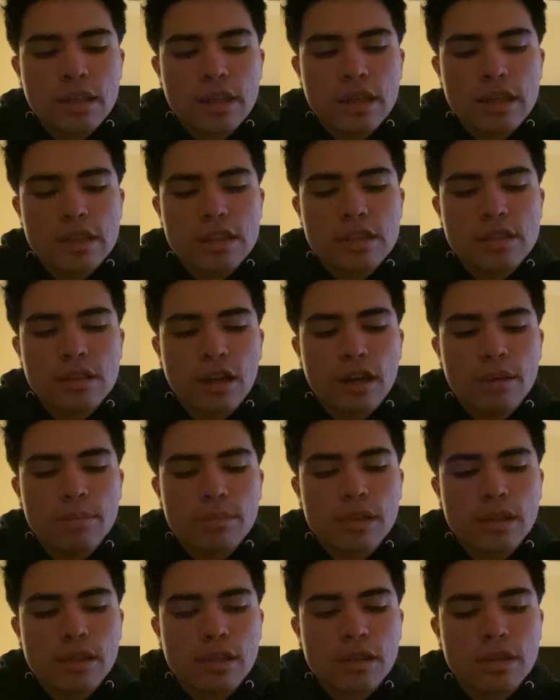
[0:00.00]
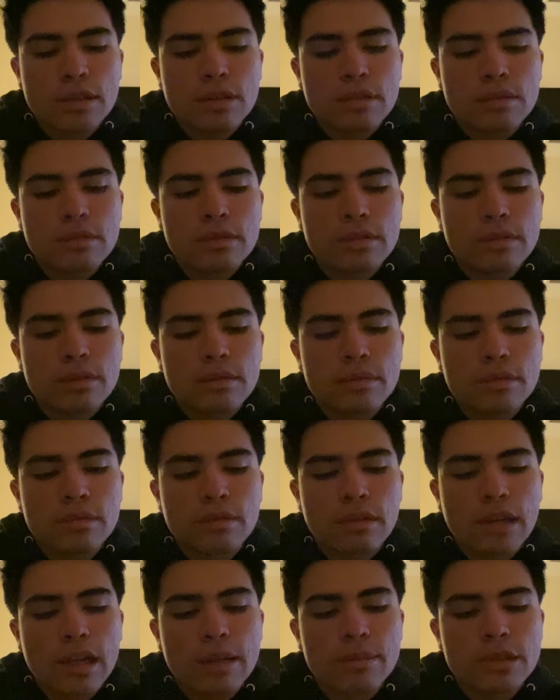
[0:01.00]
esopiclone,
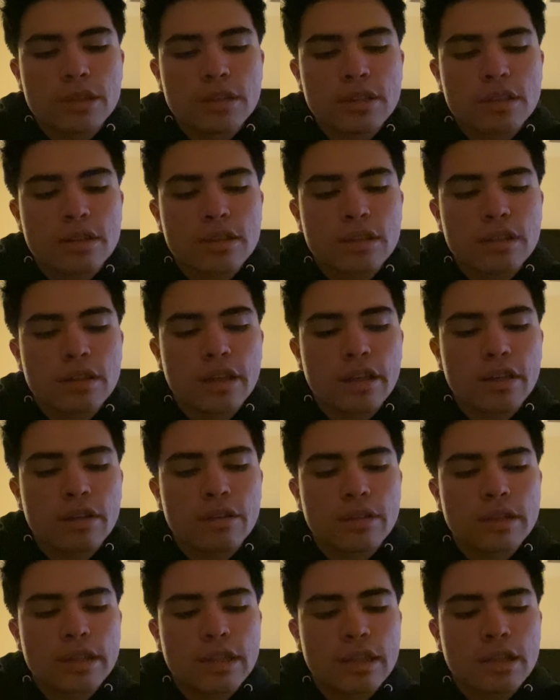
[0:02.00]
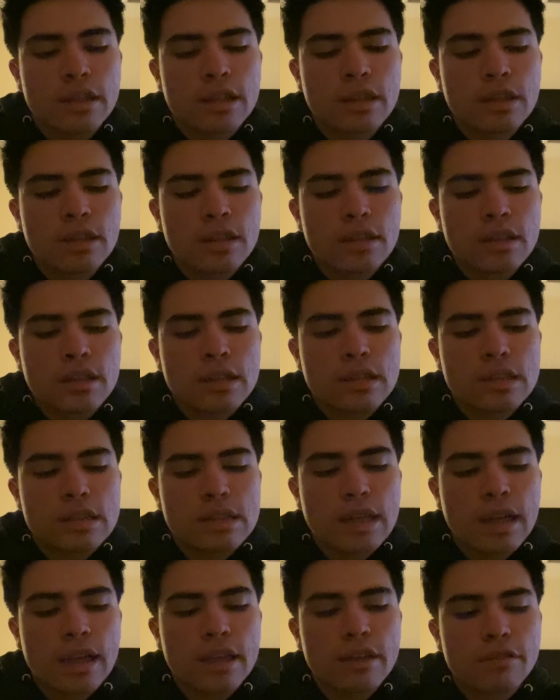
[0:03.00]
ramotillone,
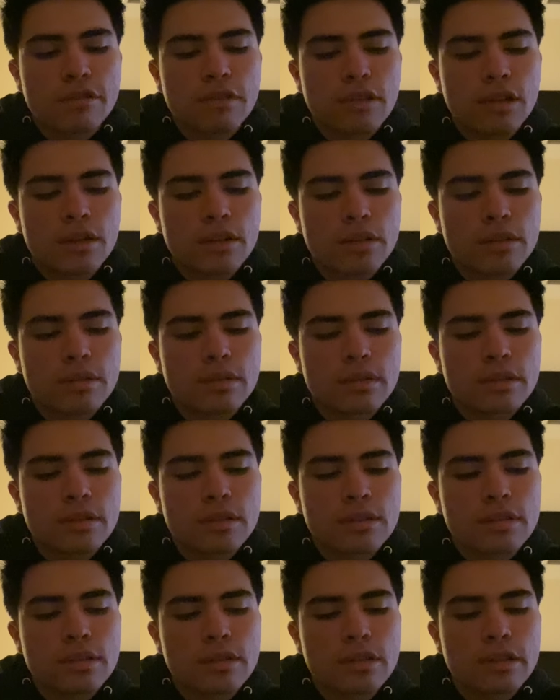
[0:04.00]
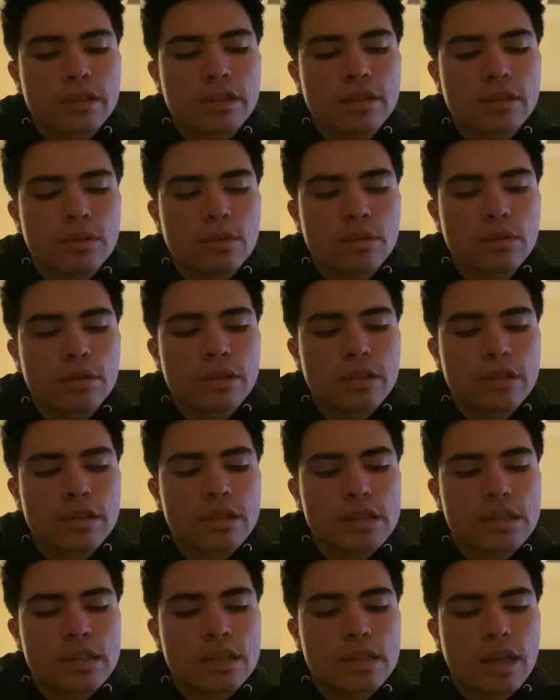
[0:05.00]
xylophone,
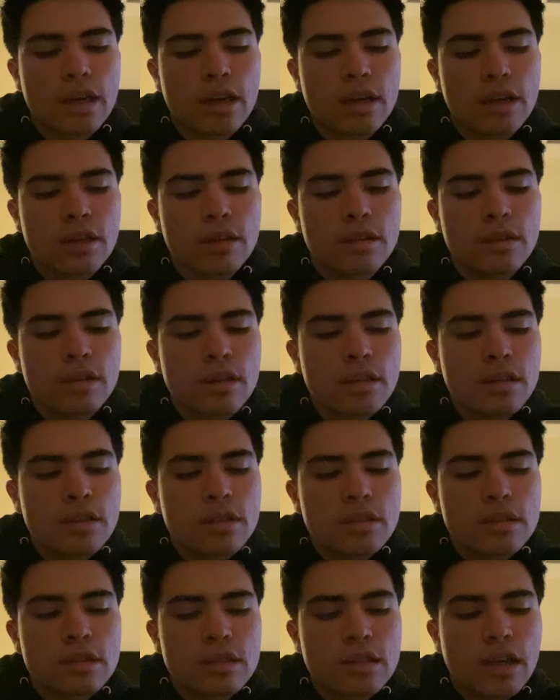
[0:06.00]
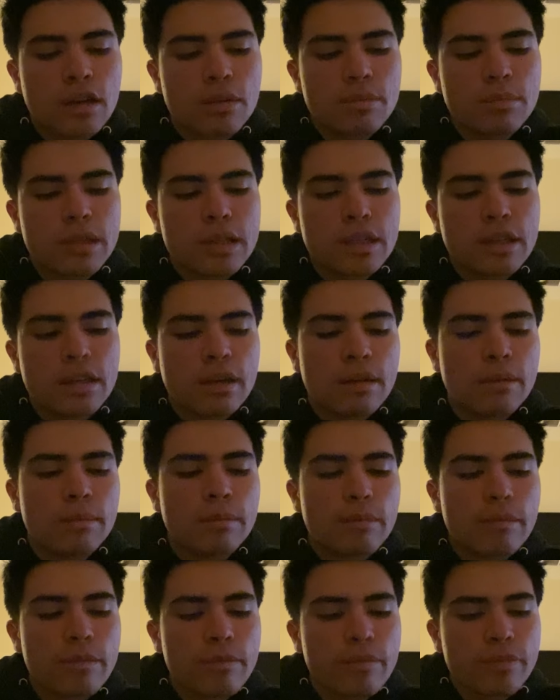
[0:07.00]
or
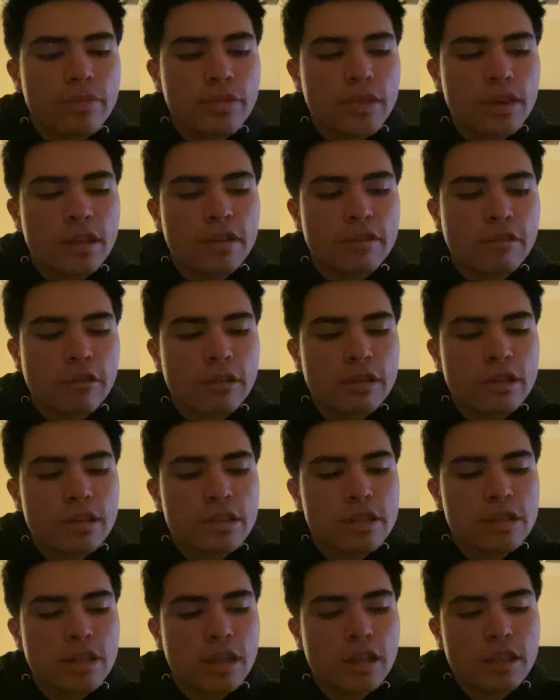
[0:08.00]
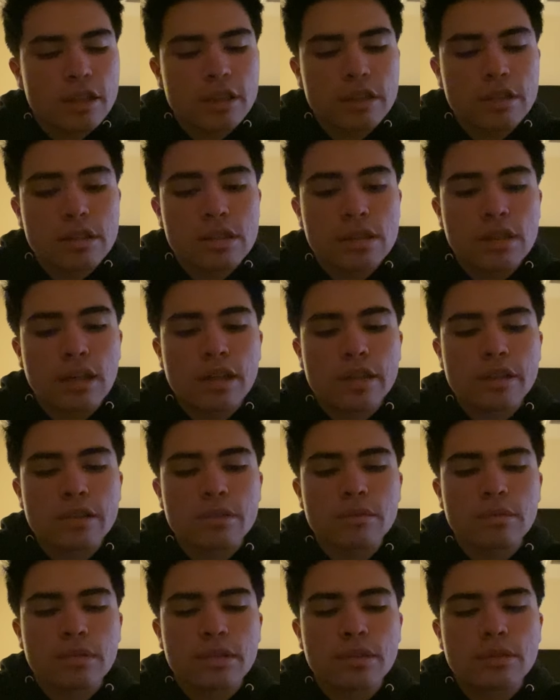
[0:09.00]
zolpidem. If going to the doctor is not your
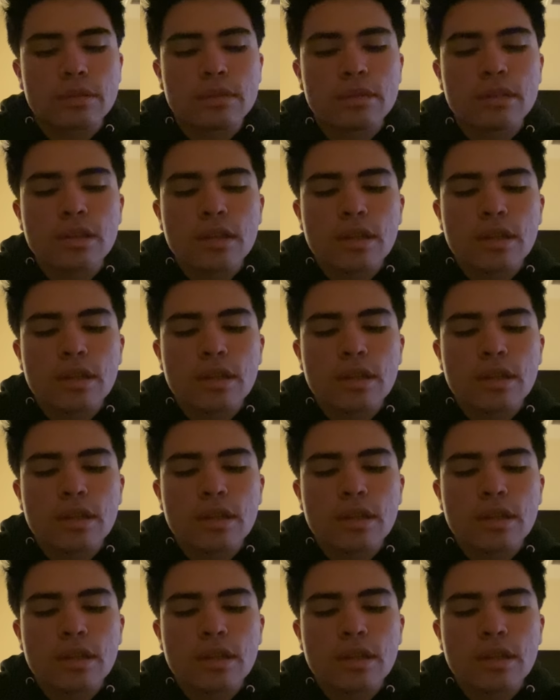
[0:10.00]
route,